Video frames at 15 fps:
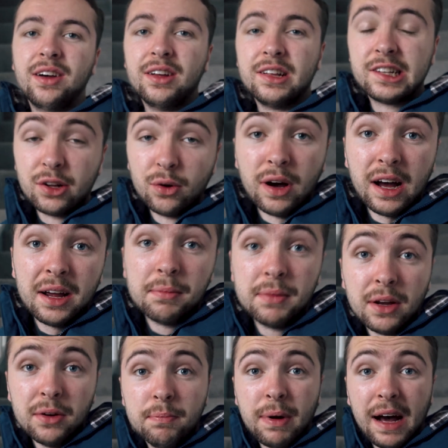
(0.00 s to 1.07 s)
So I'm
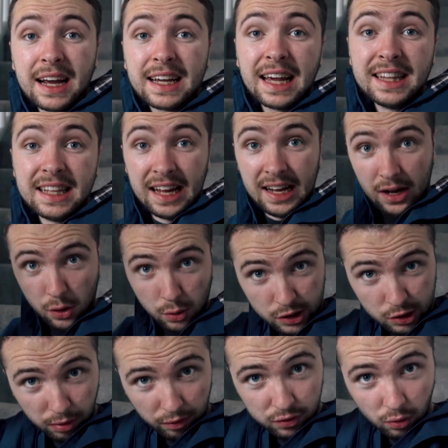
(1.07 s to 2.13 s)
now back in the
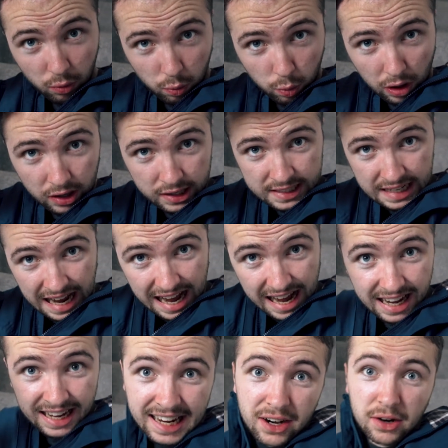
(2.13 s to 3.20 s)
house with the worst
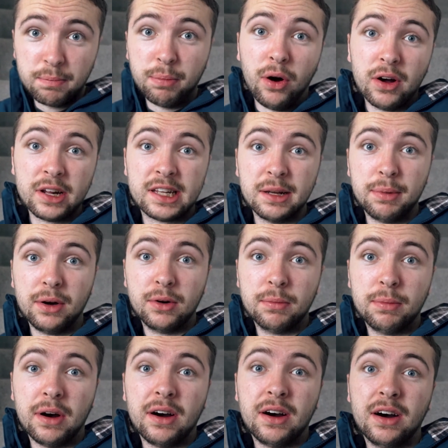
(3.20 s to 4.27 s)
hat hair possible,
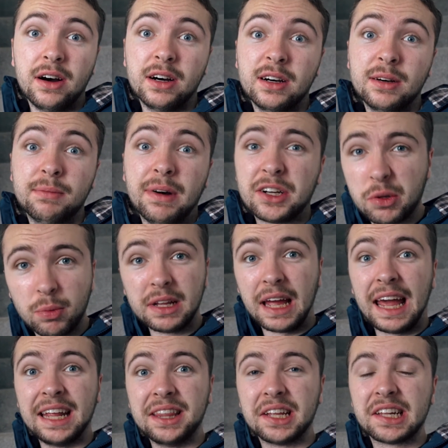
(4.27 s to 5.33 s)
but I just want
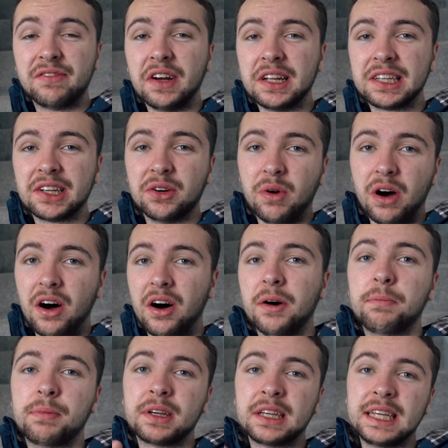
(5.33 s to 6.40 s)
to end this video
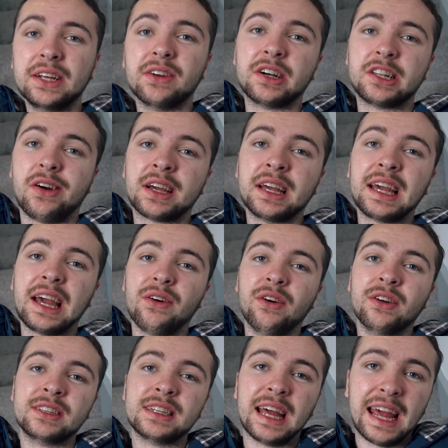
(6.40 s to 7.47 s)
up here so I can get
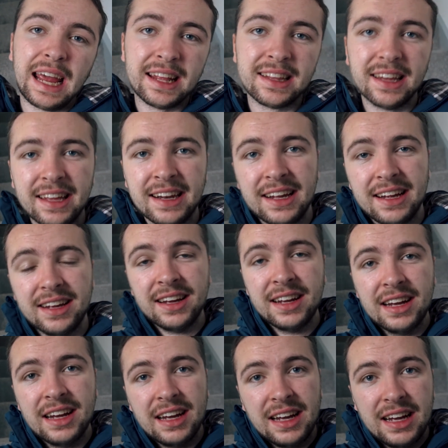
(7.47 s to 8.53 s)
on to editing it.
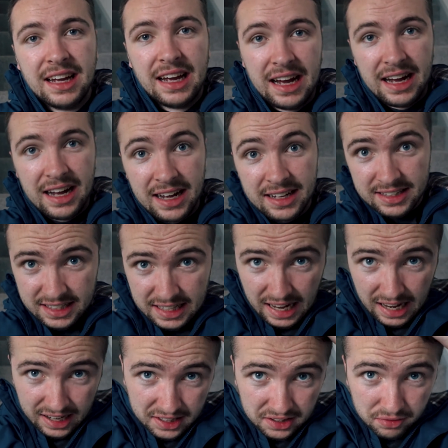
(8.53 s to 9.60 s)
And yeah,
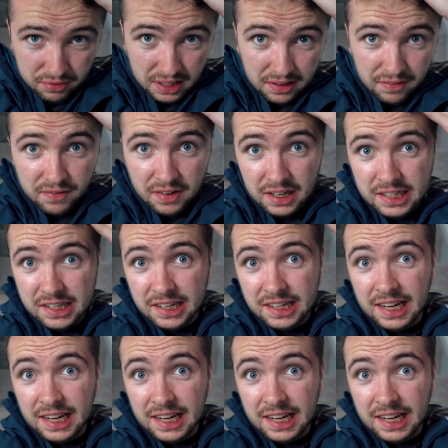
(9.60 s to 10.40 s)
I need to really fix this